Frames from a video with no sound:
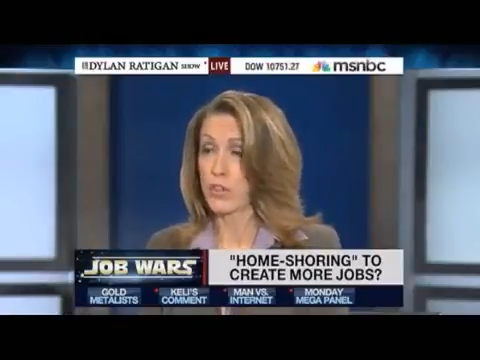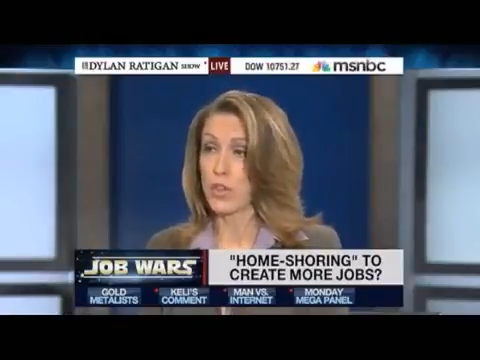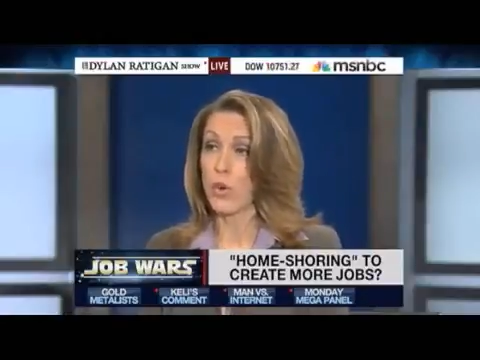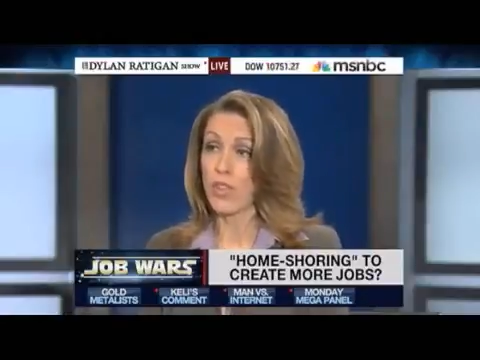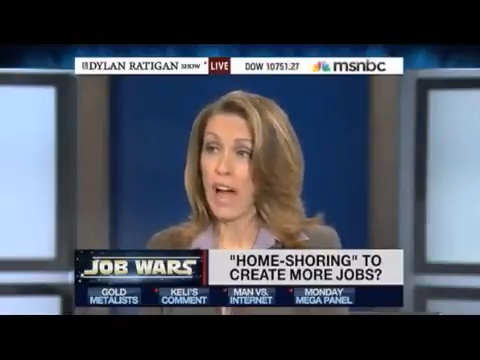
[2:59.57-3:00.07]

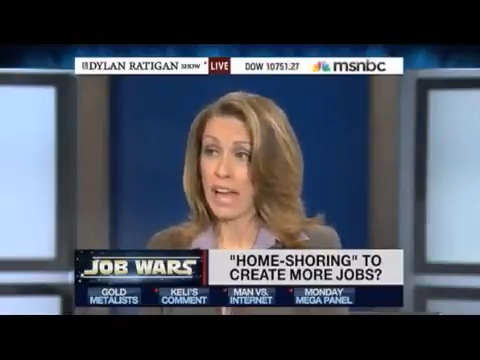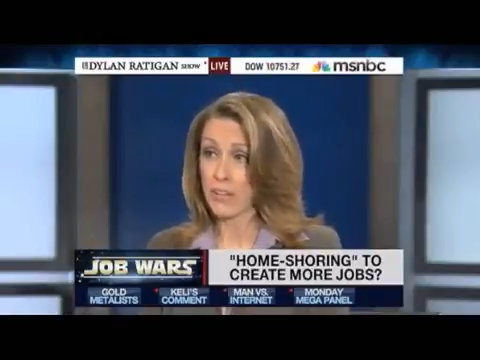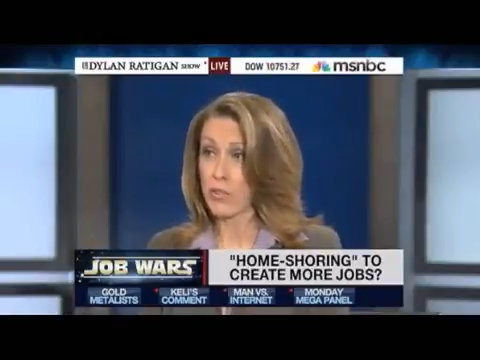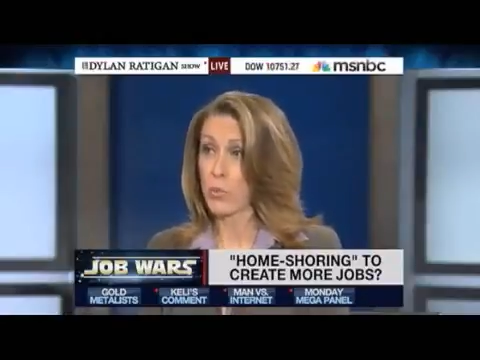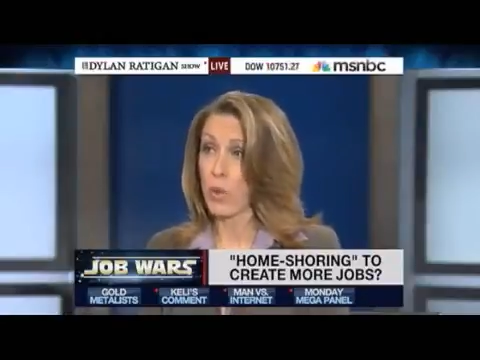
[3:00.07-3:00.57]
So a
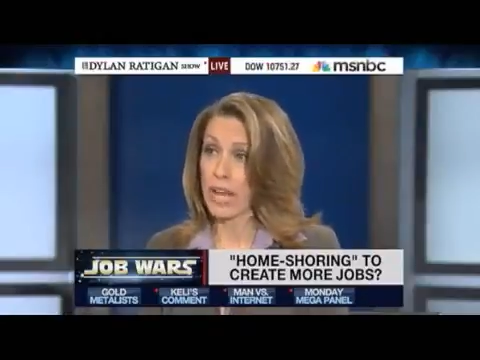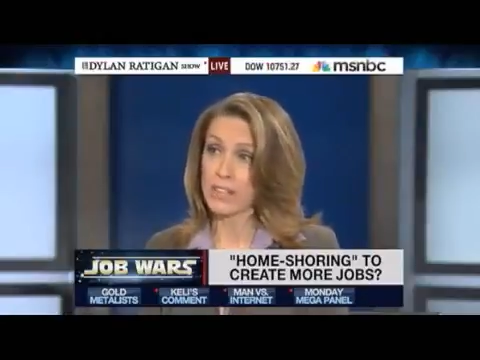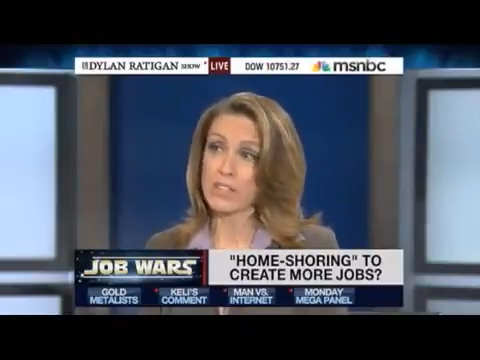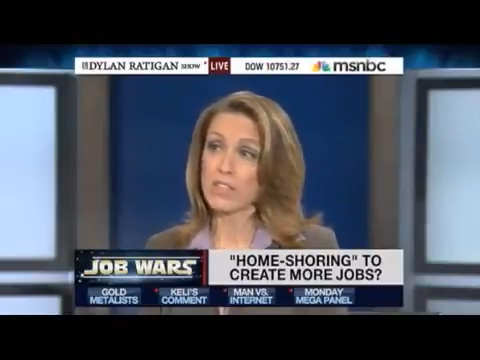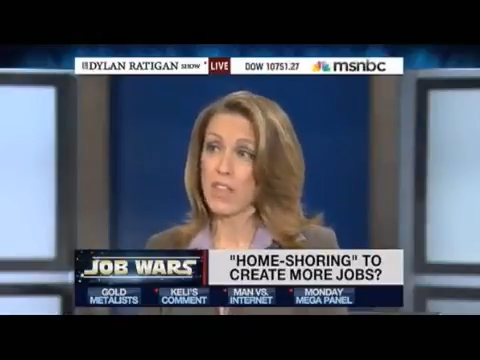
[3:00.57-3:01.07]
lot of the
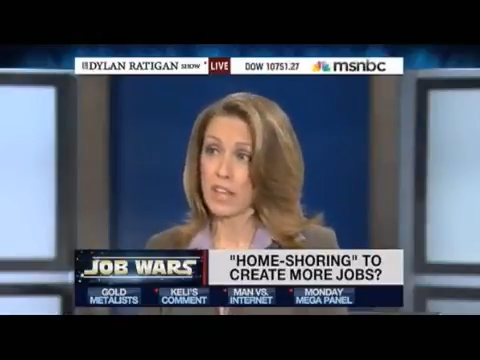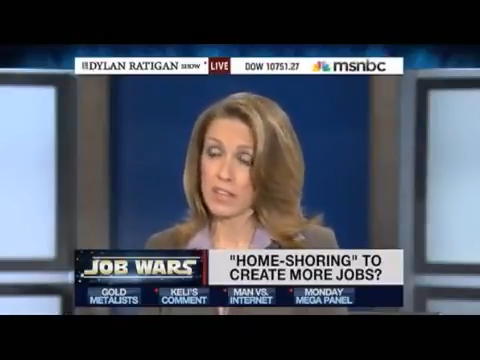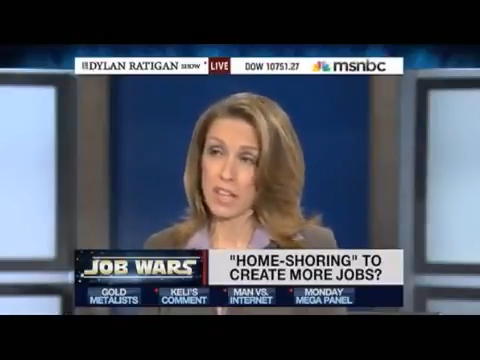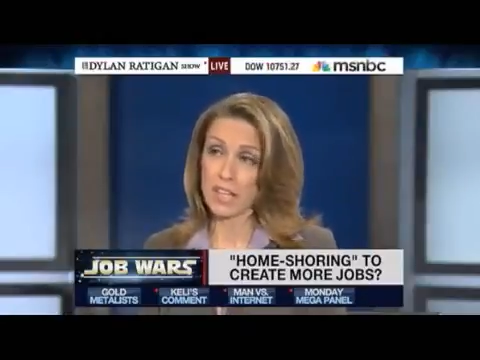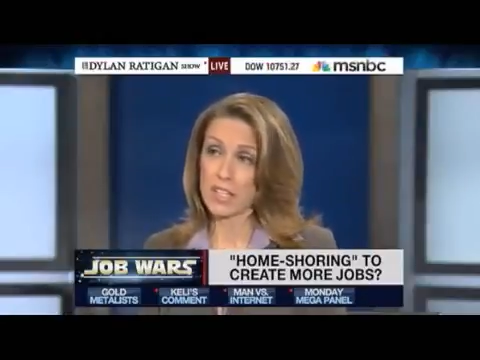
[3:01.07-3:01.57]
waste
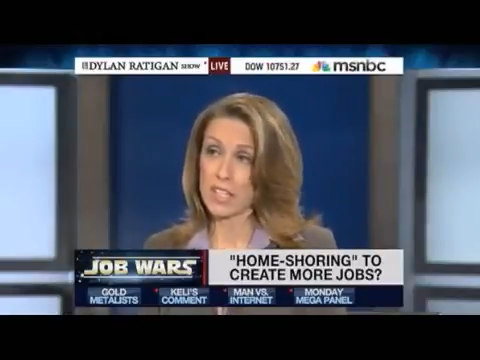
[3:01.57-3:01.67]
that